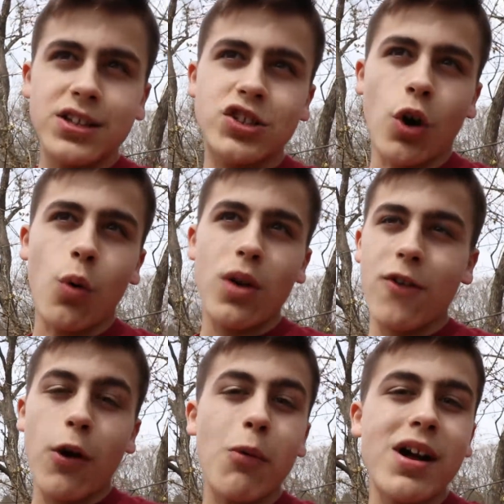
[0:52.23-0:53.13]
So
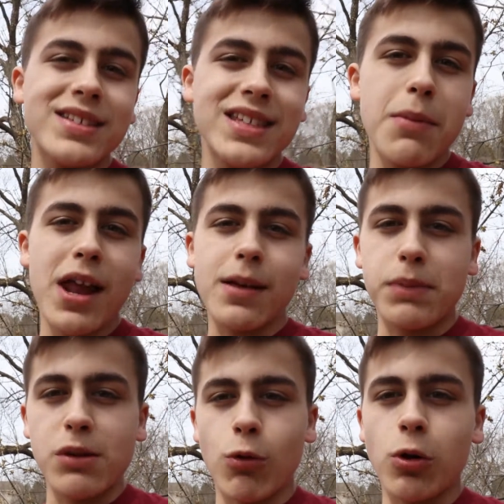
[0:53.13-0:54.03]
if I want cinematic
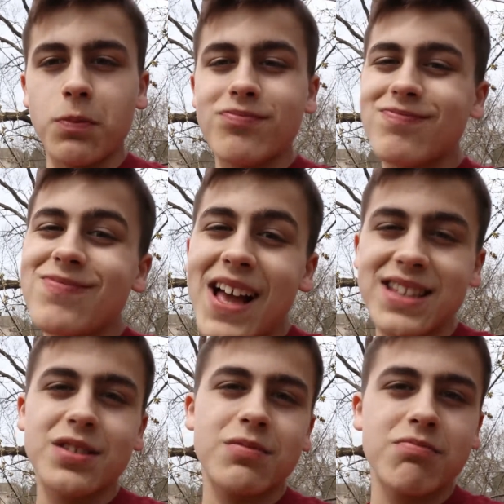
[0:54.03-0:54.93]
B-roll,
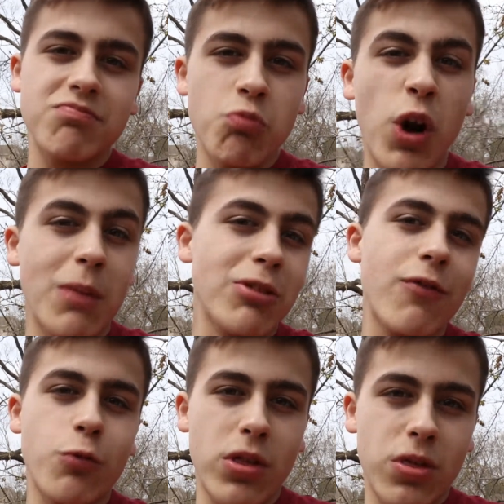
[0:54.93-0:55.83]
that's what I'm left with.